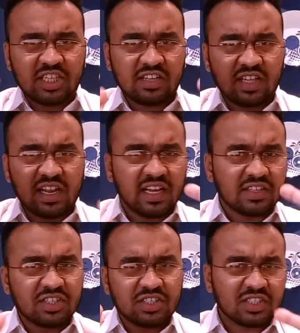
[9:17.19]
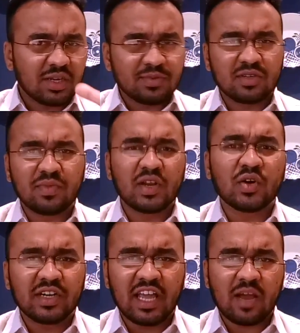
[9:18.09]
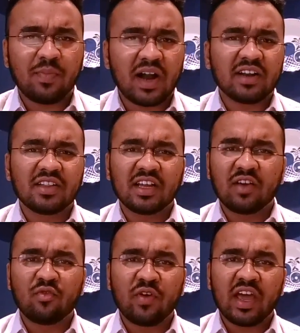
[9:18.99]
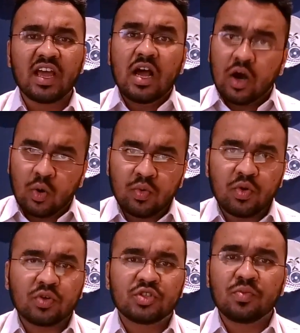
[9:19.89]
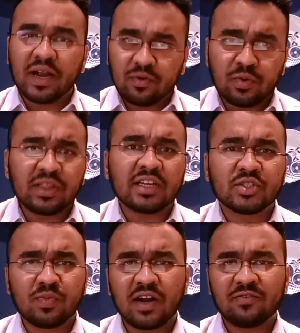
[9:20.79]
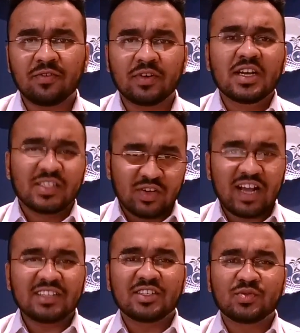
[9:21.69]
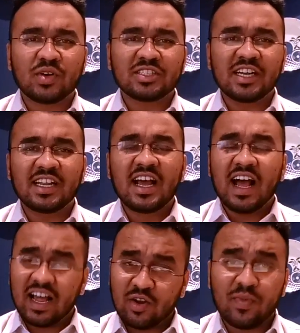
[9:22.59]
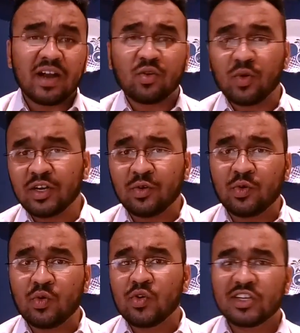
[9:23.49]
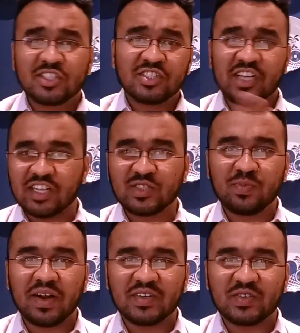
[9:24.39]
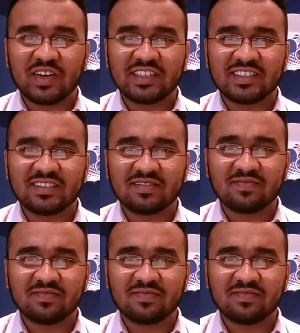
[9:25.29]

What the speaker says: check the link in the description below, take part in the giveaway. Who knows, you might win that smartphone. So guys, this was it, and no matter what you do, stay inspired to rise.